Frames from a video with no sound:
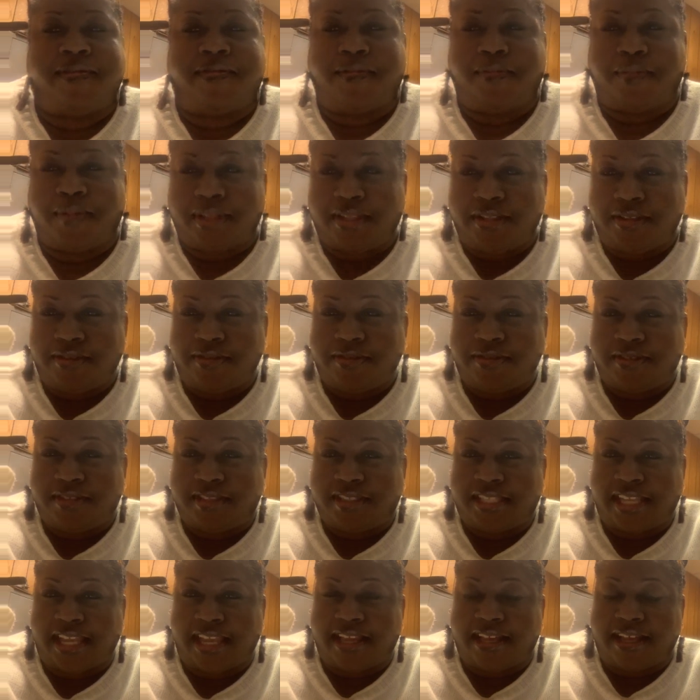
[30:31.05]
When you
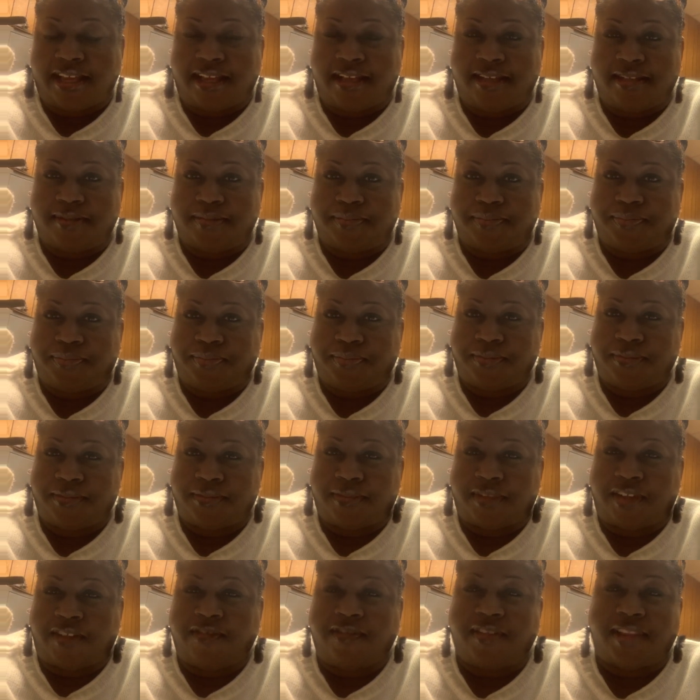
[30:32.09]
take
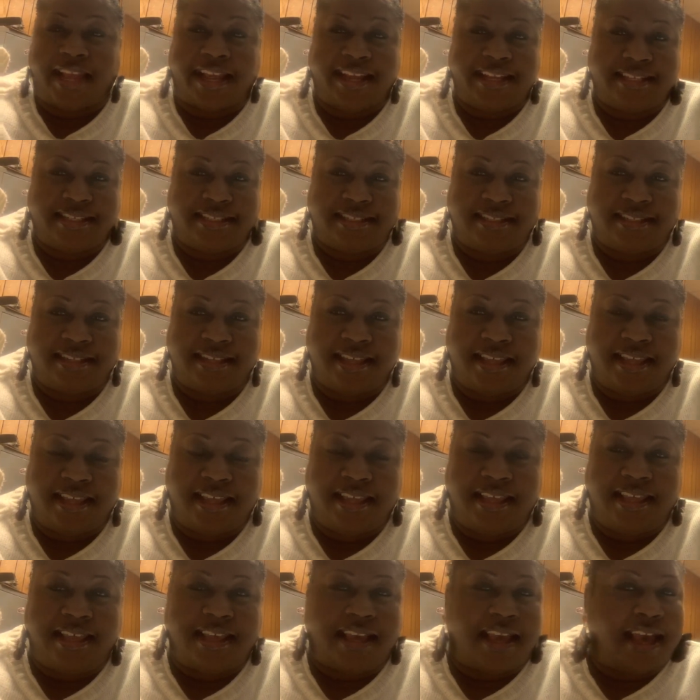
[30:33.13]
flights,
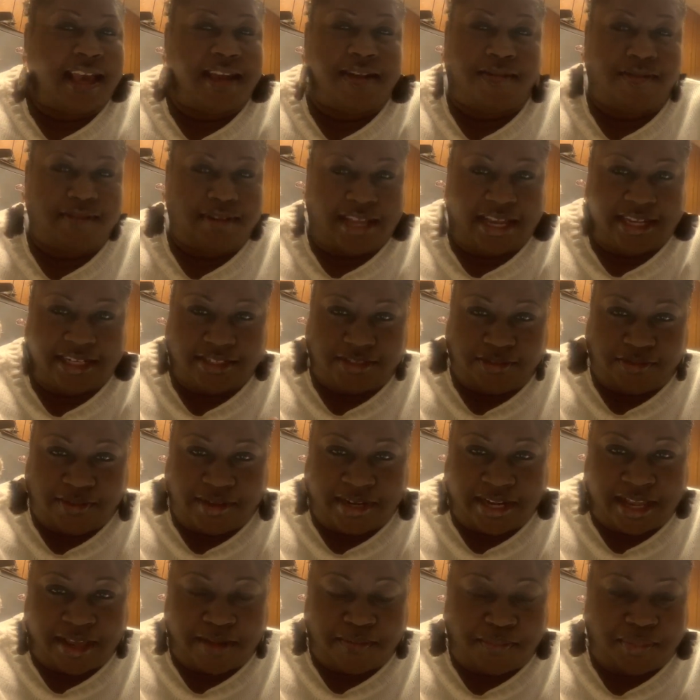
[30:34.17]
I don't like doing
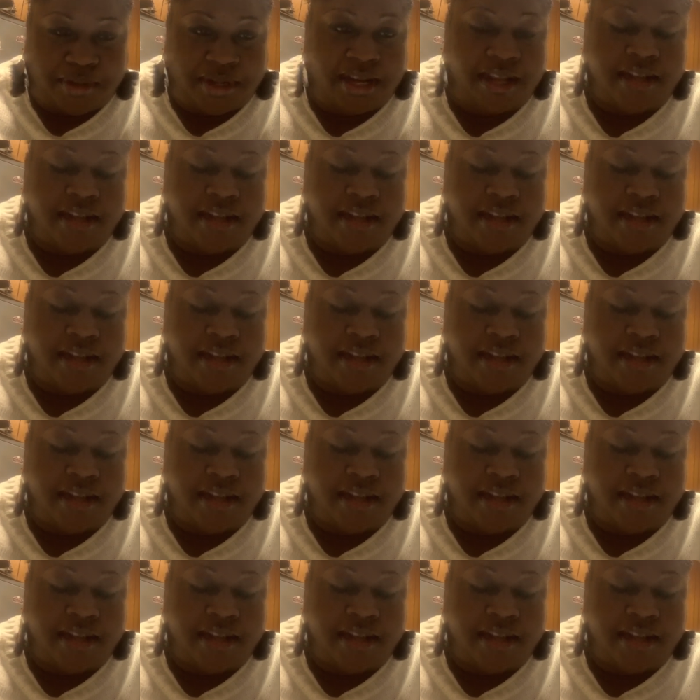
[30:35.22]
that, but I